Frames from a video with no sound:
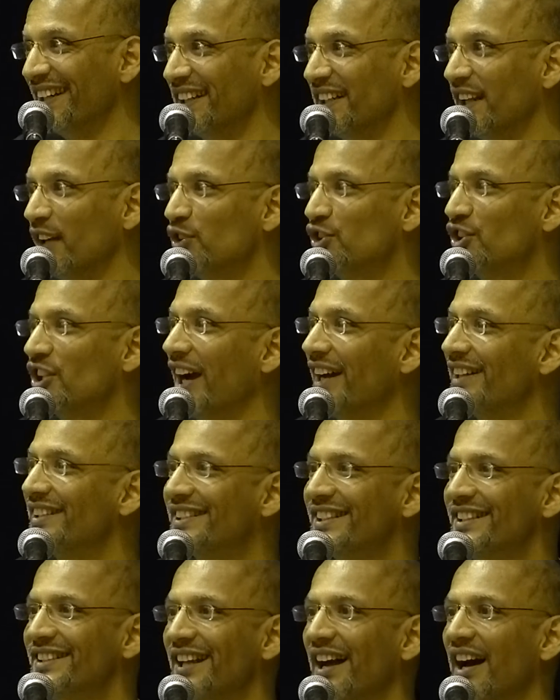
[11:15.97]
Now
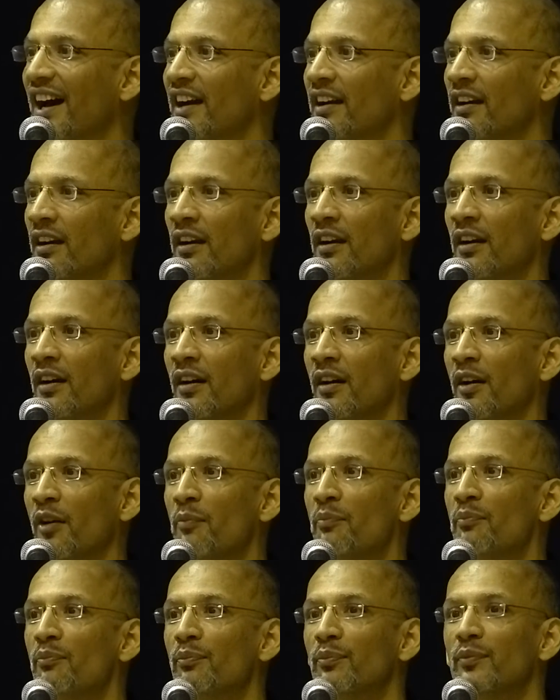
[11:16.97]
chances are,
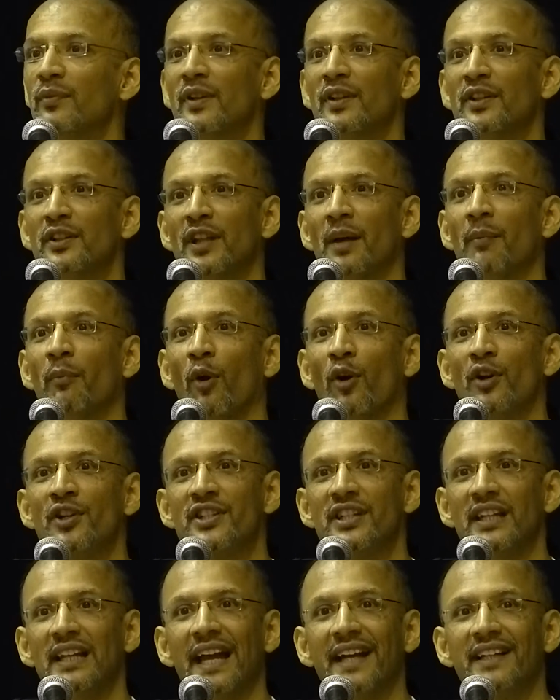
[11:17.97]
the more
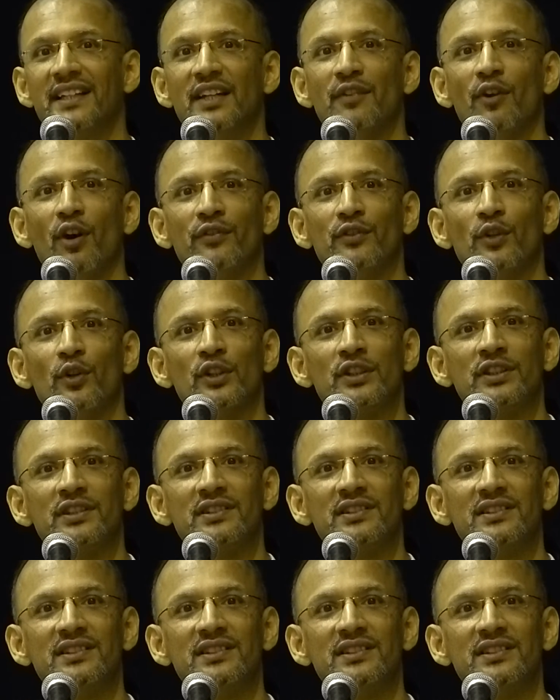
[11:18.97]
selective of those